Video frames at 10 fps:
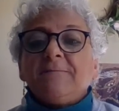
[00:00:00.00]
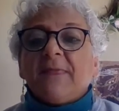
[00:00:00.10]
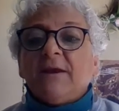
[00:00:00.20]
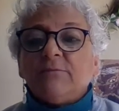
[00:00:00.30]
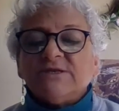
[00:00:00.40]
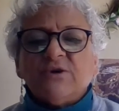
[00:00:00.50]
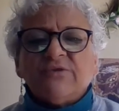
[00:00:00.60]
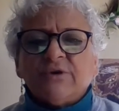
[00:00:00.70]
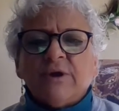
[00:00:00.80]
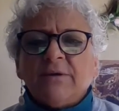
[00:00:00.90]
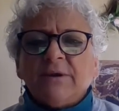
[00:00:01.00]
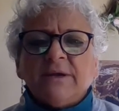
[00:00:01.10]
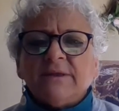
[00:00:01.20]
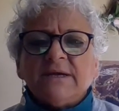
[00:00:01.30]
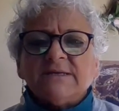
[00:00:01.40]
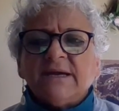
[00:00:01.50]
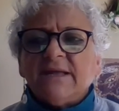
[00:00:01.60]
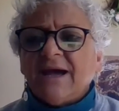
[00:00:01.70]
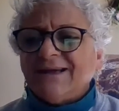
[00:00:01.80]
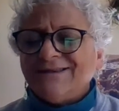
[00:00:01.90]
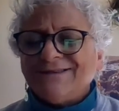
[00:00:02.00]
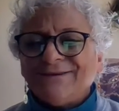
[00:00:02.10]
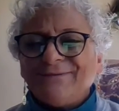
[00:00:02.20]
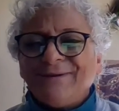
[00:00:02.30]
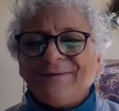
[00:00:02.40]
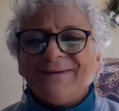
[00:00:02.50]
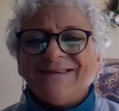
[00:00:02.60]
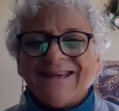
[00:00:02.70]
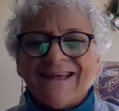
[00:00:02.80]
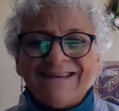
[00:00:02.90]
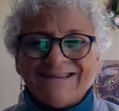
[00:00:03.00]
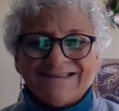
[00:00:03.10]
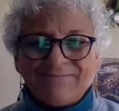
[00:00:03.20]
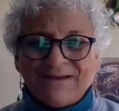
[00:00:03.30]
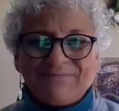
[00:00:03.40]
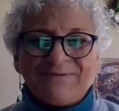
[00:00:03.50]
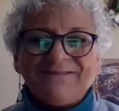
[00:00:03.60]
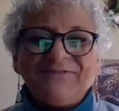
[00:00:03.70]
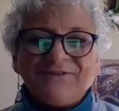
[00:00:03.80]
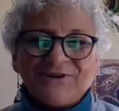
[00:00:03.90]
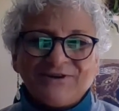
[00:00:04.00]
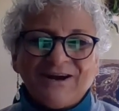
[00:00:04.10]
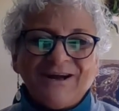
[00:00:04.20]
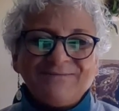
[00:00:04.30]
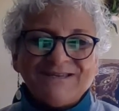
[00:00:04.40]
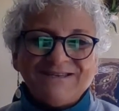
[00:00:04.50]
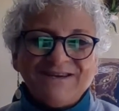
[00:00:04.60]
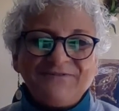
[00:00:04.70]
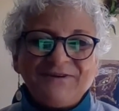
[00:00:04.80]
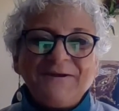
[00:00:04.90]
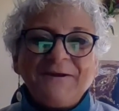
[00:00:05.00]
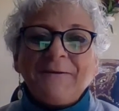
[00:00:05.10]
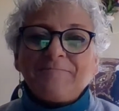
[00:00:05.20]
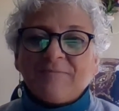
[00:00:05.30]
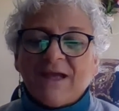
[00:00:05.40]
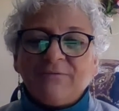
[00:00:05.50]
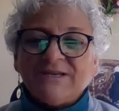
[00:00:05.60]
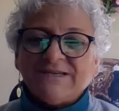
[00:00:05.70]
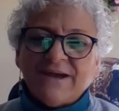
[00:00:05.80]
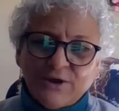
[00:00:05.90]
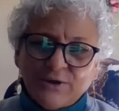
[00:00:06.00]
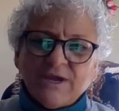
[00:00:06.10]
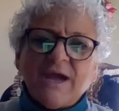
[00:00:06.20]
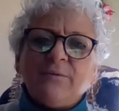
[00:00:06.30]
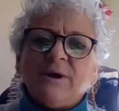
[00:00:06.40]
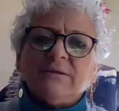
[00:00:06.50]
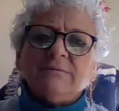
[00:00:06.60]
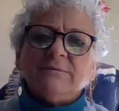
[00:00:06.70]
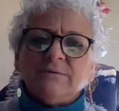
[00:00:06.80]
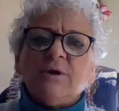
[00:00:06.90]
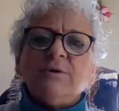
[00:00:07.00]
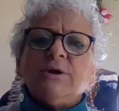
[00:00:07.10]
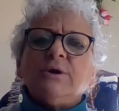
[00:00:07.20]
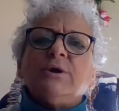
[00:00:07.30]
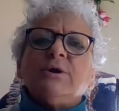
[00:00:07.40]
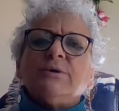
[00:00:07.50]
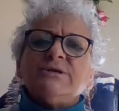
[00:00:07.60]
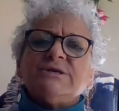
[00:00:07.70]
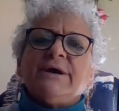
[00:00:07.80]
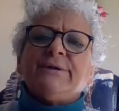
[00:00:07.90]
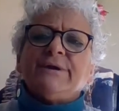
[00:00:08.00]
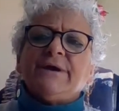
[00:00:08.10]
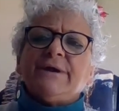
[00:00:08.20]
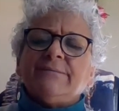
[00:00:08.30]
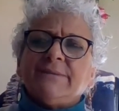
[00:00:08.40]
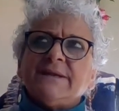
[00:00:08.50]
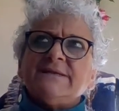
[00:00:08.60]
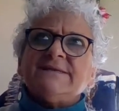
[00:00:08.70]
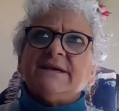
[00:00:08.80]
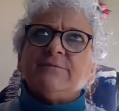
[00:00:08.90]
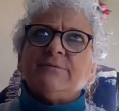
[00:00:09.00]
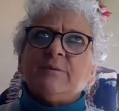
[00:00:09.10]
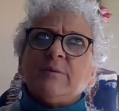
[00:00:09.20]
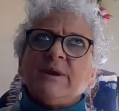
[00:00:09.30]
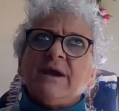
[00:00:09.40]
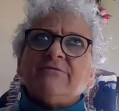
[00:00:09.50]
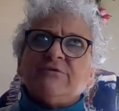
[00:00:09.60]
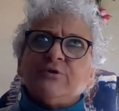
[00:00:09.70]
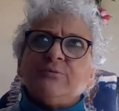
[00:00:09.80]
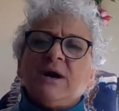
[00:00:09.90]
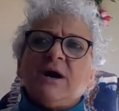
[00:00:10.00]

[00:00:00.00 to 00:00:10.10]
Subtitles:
and it was overcrowding and things like that. And so we would sentence people for crimes in Tiffin, and we'd say, okay, well, you know you're going to go to jail, and let's say, when will we have room?